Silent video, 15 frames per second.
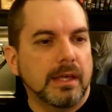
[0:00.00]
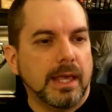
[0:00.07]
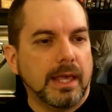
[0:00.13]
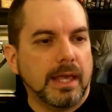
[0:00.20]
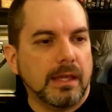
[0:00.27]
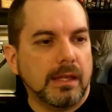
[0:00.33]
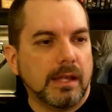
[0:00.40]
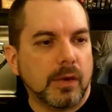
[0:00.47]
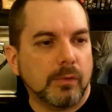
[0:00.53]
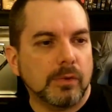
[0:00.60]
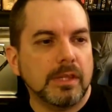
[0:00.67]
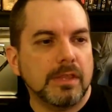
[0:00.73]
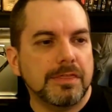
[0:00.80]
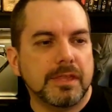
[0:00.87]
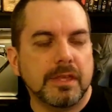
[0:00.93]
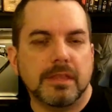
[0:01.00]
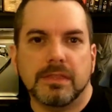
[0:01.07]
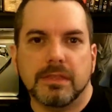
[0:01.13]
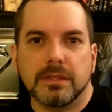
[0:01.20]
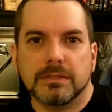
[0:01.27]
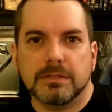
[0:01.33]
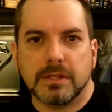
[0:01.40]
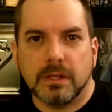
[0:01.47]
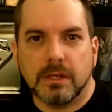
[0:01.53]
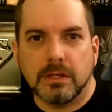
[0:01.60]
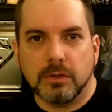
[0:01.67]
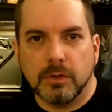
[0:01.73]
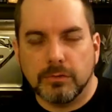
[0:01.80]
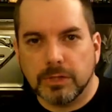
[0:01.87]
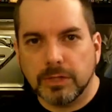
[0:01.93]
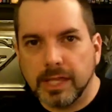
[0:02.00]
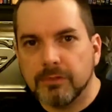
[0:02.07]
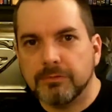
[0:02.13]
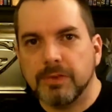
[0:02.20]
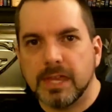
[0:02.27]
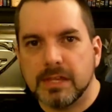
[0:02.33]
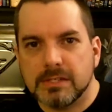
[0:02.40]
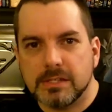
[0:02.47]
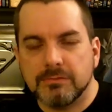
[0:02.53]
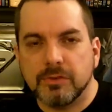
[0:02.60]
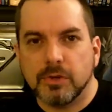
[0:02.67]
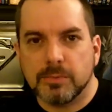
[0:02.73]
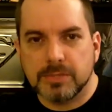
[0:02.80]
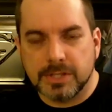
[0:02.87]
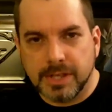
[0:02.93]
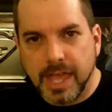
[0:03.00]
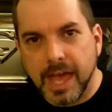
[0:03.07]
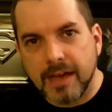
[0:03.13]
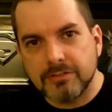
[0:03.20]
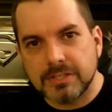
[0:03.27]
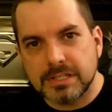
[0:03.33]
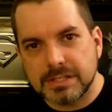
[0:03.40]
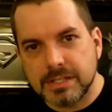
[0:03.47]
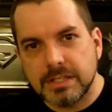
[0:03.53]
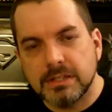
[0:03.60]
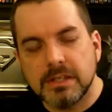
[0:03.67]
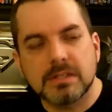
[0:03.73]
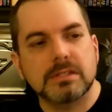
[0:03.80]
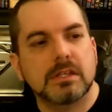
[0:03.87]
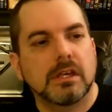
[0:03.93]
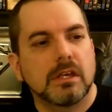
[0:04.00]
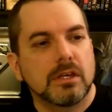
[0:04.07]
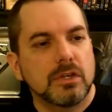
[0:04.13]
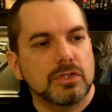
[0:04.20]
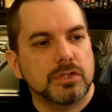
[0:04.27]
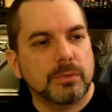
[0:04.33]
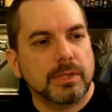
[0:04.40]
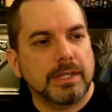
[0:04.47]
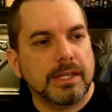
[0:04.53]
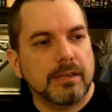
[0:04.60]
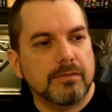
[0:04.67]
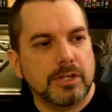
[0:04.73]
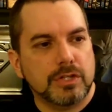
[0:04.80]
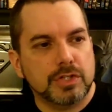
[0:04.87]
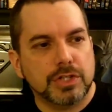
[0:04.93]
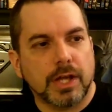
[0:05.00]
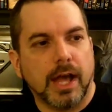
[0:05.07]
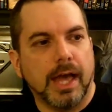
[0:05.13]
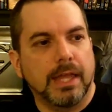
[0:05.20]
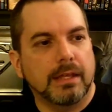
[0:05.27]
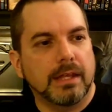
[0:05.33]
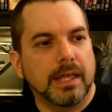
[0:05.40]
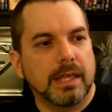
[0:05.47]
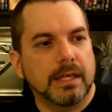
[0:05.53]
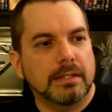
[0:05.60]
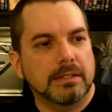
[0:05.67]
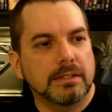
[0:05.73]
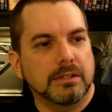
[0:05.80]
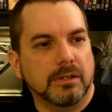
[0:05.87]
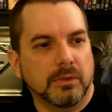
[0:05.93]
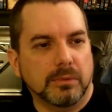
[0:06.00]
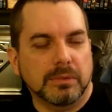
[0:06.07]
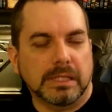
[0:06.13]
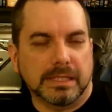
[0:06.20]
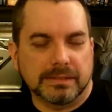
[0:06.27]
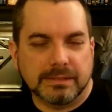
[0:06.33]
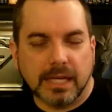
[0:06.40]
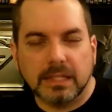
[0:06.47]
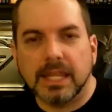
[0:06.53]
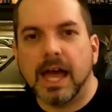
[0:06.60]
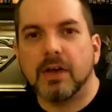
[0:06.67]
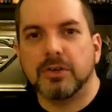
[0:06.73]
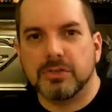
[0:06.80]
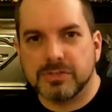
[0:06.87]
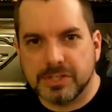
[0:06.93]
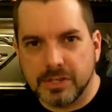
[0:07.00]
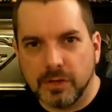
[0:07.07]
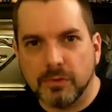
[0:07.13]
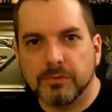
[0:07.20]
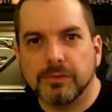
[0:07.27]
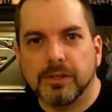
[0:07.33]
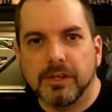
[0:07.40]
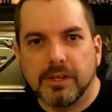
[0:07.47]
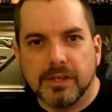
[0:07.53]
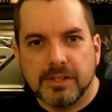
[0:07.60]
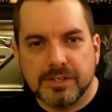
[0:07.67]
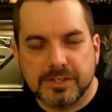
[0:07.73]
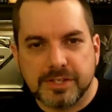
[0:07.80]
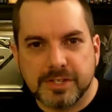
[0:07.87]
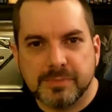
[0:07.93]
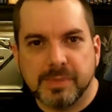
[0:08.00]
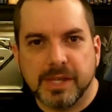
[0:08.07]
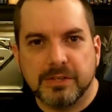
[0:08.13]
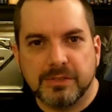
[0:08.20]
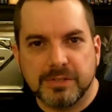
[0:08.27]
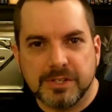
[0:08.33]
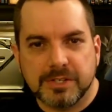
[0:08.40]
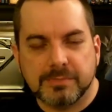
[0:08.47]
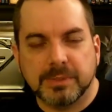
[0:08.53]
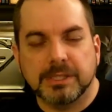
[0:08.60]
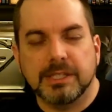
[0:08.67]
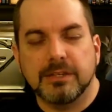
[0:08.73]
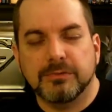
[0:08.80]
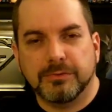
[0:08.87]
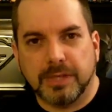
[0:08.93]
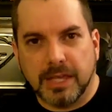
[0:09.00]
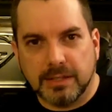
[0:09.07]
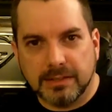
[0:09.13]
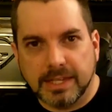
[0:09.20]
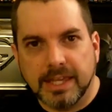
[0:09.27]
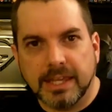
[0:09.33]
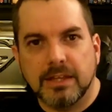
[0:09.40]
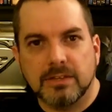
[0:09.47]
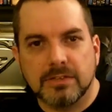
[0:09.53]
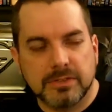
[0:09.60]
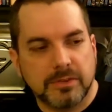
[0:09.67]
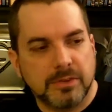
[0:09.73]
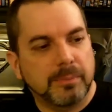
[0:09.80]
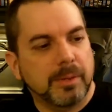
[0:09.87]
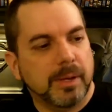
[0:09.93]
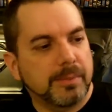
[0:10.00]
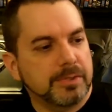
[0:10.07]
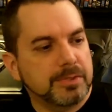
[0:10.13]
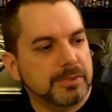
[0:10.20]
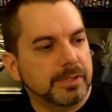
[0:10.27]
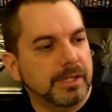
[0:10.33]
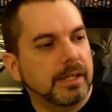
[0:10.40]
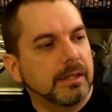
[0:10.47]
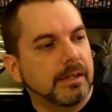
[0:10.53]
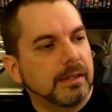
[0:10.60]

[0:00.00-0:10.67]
And I really think that, if you like fantasy films and you haven't seen this, you should really give it a shot and, you know, allow yourself to suspend your disbelief and get into the puppetry.